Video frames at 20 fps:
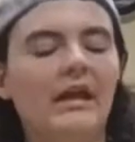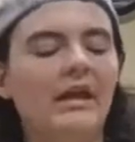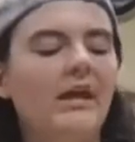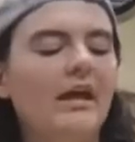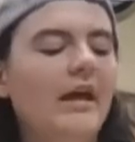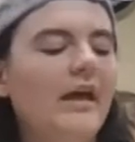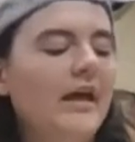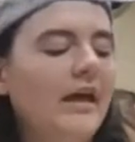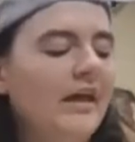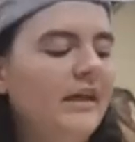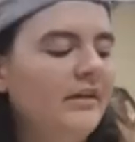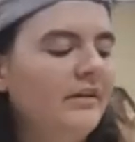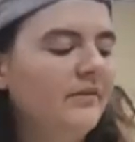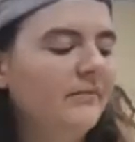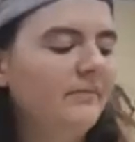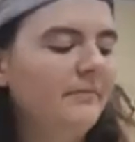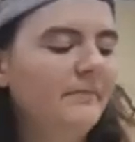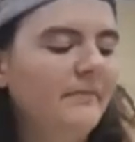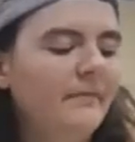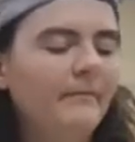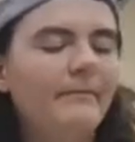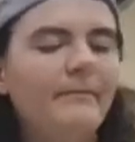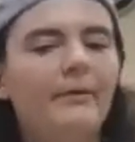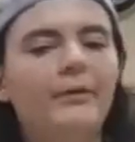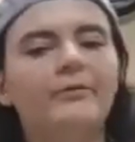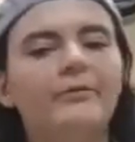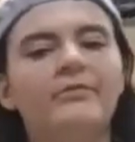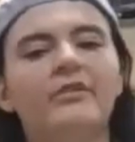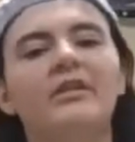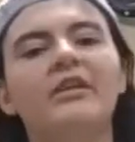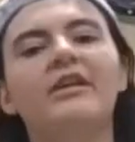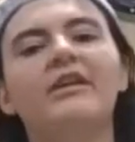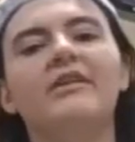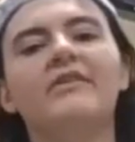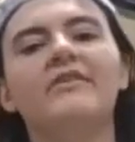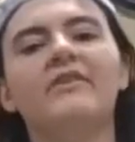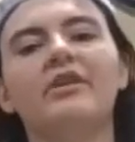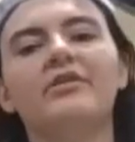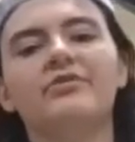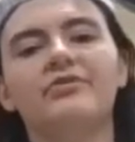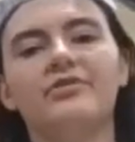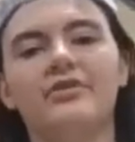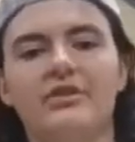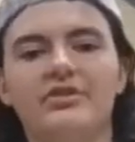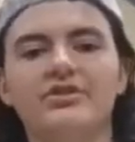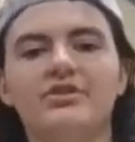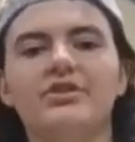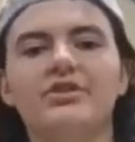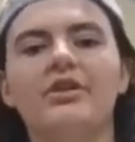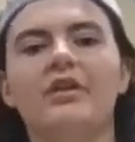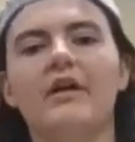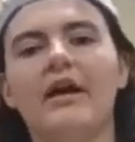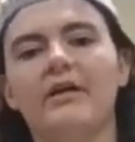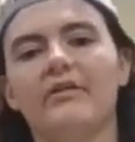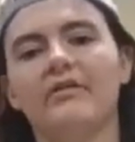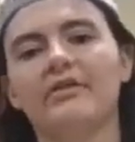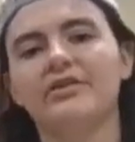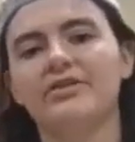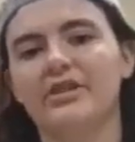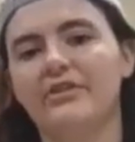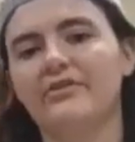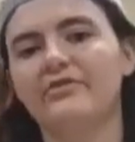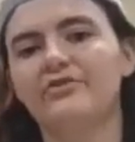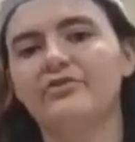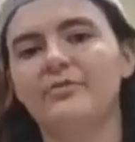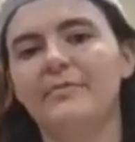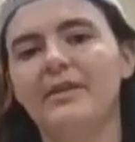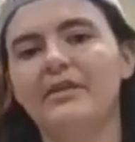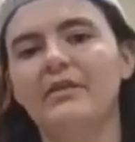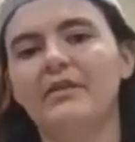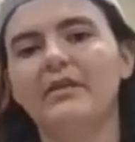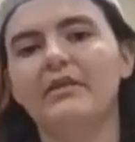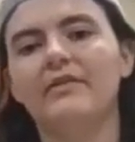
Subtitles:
And bodhran is a traditional Irish instrument